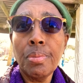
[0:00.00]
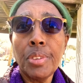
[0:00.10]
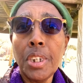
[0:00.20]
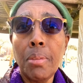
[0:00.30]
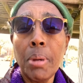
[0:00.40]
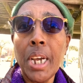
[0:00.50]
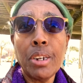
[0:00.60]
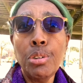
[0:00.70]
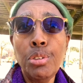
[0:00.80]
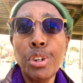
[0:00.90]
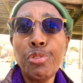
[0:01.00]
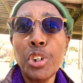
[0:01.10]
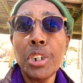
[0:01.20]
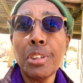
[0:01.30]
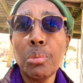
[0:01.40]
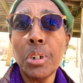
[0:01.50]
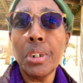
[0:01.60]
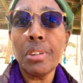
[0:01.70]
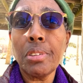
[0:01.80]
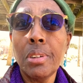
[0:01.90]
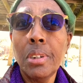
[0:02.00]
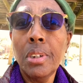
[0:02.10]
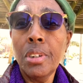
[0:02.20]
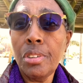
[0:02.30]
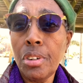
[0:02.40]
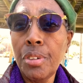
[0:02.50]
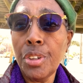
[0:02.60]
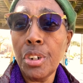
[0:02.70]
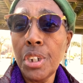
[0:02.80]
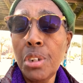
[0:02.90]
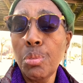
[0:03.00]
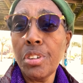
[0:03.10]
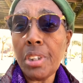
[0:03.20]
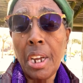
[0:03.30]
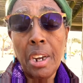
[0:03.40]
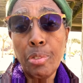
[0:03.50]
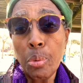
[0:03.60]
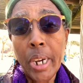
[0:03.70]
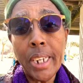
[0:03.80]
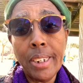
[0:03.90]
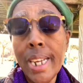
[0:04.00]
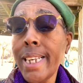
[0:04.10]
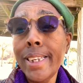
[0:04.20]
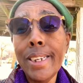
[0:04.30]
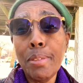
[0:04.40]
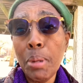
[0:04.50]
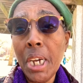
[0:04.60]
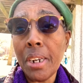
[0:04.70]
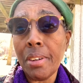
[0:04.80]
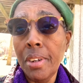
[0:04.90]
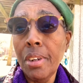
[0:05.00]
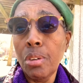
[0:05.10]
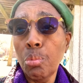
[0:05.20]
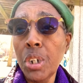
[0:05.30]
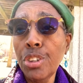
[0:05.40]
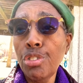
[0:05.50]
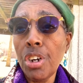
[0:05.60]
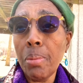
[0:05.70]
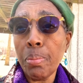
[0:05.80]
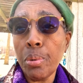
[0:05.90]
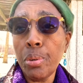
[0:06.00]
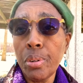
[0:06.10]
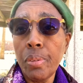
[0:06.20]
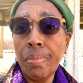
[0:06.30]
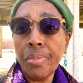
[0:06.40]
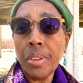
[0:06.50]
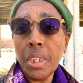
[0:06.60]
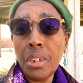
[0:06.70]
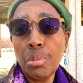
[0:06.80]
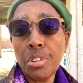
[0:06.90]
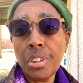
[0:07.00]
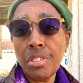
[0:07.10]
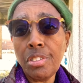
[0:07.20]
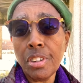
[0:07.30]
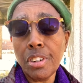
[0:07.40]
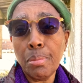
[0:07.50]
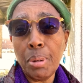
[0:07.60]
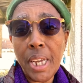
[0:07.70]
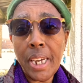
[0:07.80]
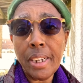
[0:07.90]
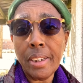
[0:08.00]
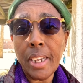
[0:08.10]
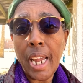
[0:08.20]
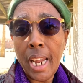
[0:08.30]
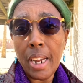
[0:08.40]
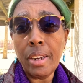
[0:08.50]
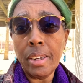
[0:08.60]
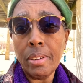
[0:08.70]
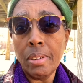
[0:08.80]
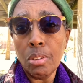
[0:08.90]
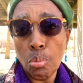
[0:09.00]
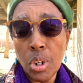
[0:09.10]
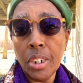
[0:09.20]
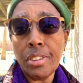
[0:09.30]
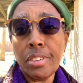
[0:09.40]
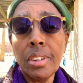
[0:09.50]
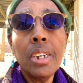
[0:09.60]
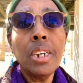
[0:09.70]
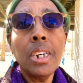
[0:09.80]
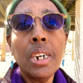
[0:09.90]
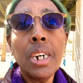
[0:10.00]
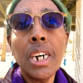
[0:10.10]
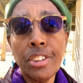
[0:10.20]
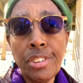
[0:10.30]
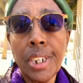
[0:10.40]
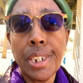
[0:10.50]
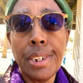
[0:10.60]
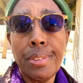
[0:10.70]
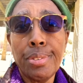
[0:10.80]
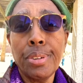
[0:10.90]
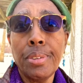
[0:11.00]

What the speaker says: Didn't matter who your father was. So even though he was half white, didn't matter. One drop rule, he was considered black and was a slave.